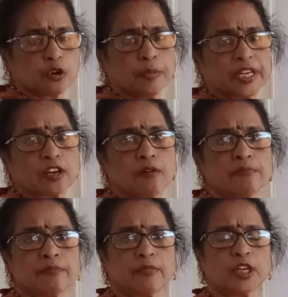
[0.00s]
many
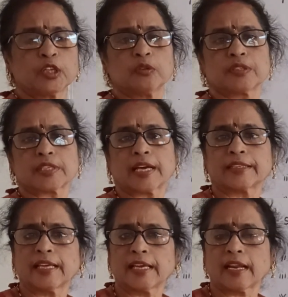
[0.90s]
molecules are
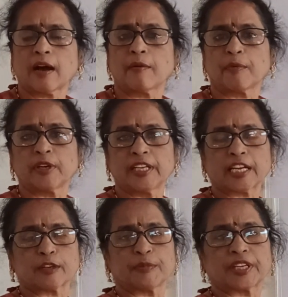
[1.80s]
there,
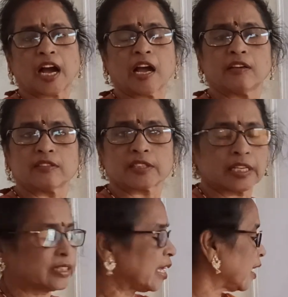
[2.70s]
polyatomic ions
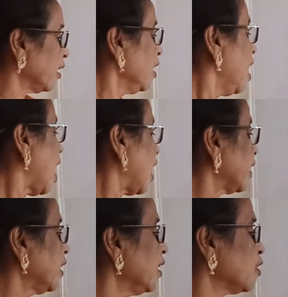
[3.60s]
are there,
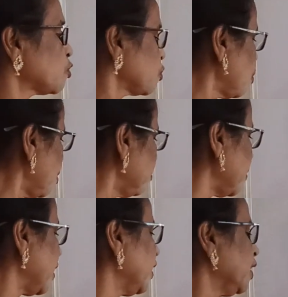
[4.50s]
and here
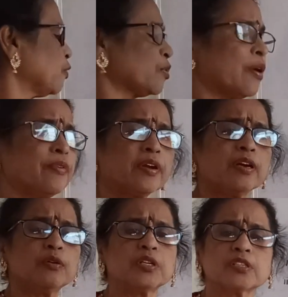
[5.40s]

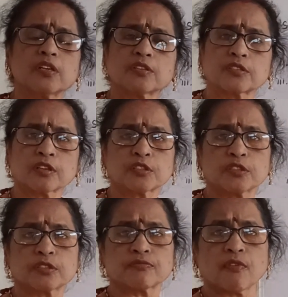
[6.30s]
several Lewis
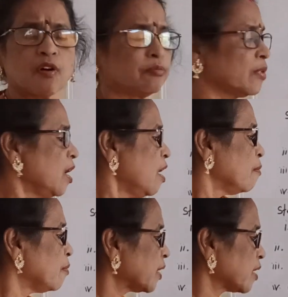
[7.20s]
structures form.
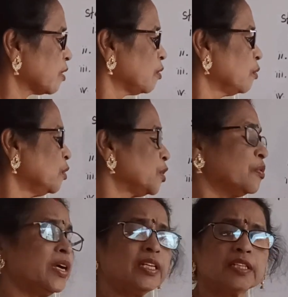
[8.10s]
But which
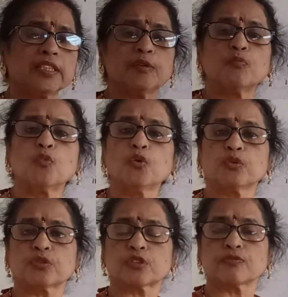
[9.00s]
one is the
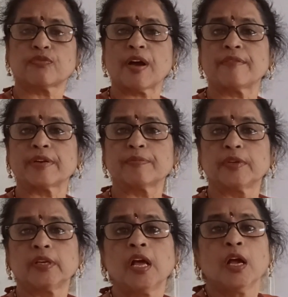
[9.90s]
most
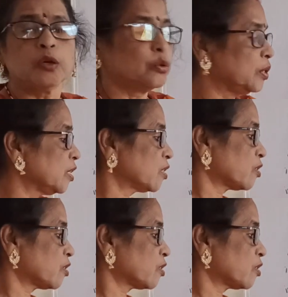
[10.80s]
favorable Lewis